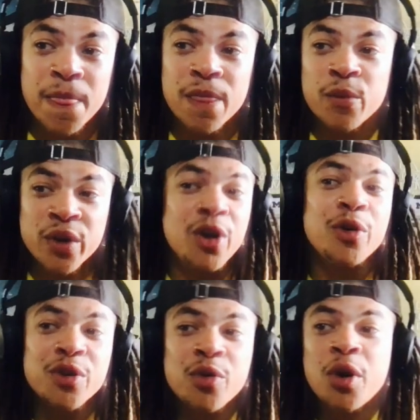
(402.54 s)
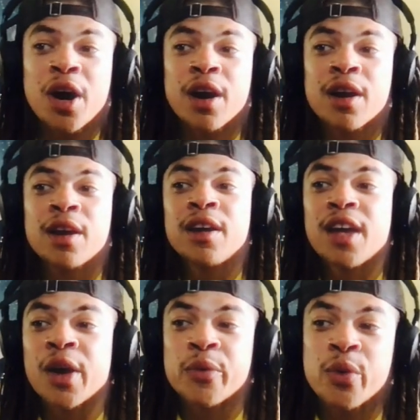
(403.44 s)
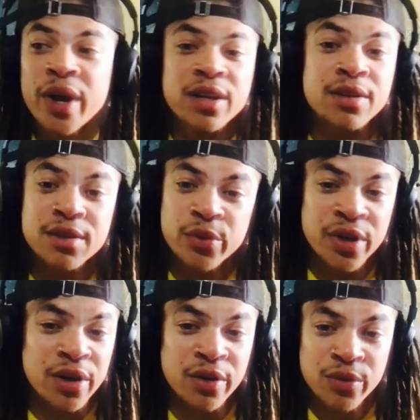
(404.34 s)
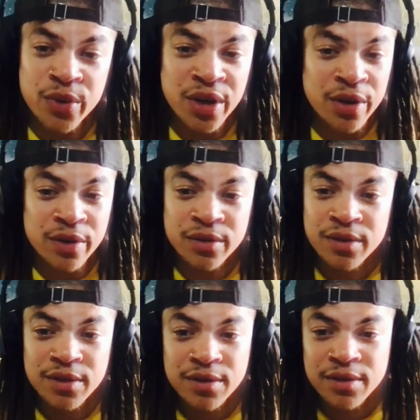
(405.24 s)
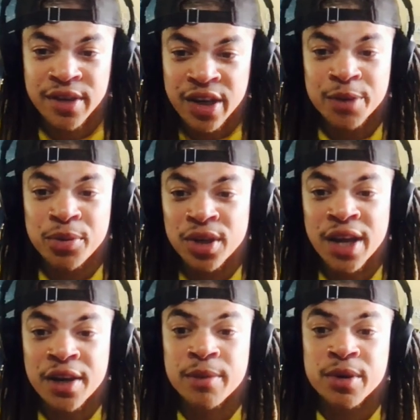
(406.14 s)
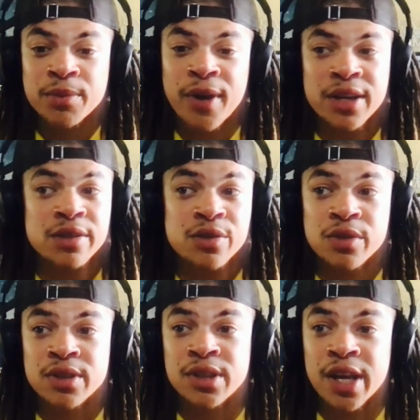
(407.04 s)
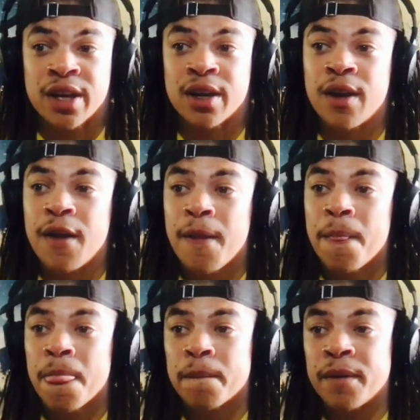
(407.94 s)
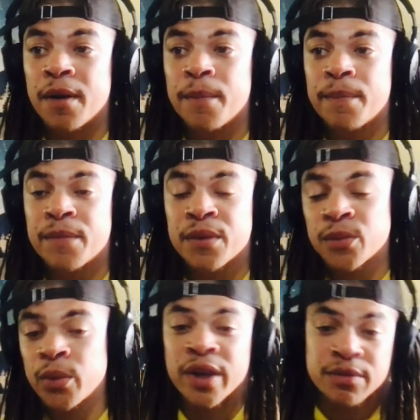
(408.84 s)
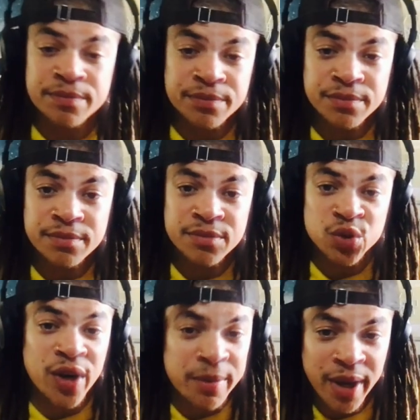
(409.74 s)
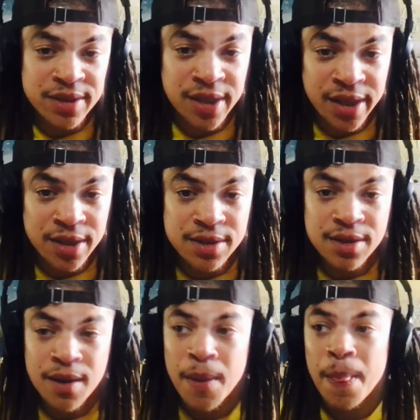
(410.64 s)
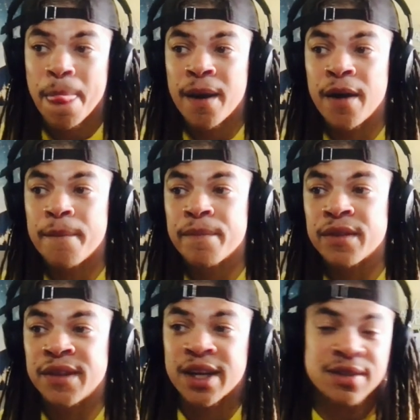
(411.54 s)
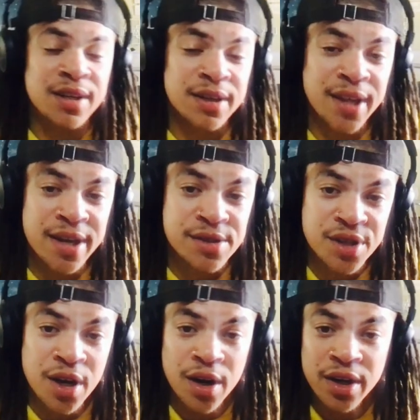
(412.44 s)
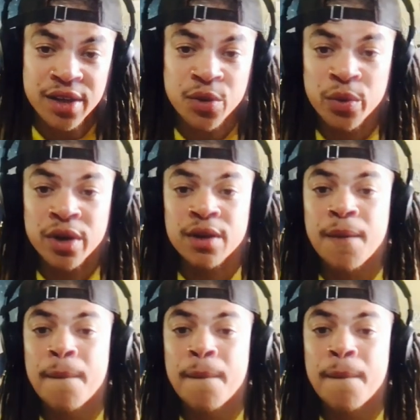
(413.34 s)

We know who you are, and we waiting. We know they're going to pull that number probably sooner than later, but we're waiting. Great match, ladies. Like I said, Lash and Jakara get the win.